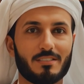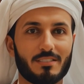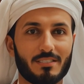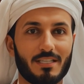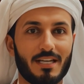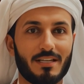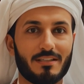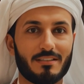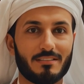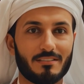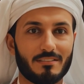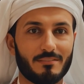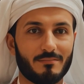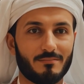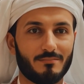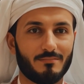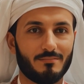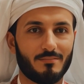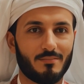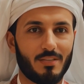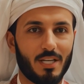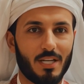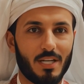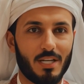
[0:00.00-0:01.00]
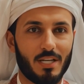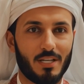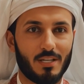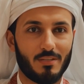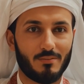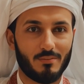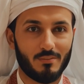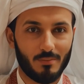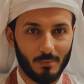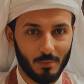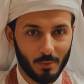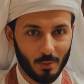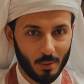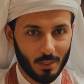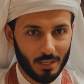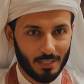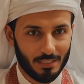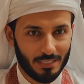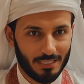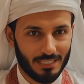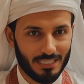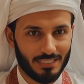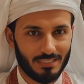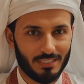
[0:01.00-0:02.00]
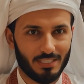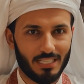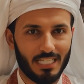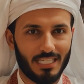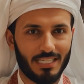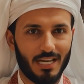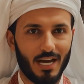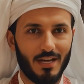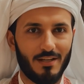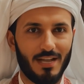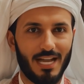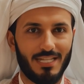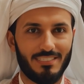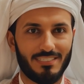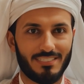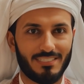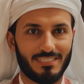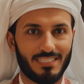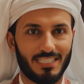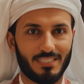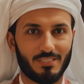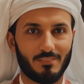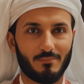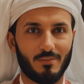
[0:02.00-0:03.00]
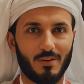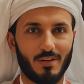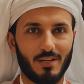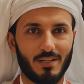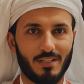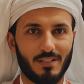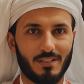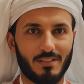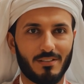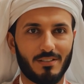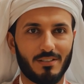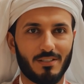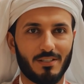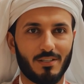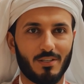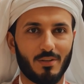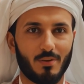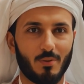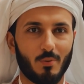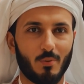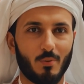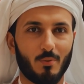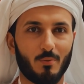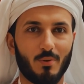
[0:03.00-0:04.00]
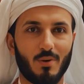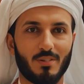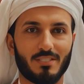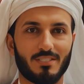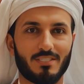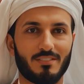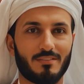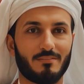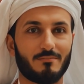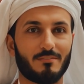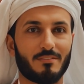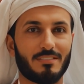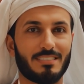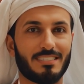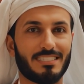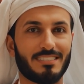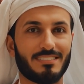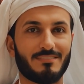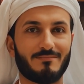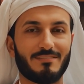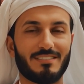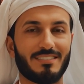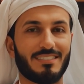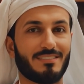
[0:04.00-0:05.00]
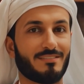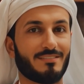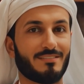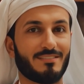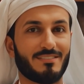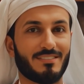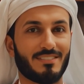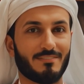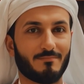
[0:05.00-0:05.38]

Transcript: Khalid. Reportedly, she now has this book, or what she believes is this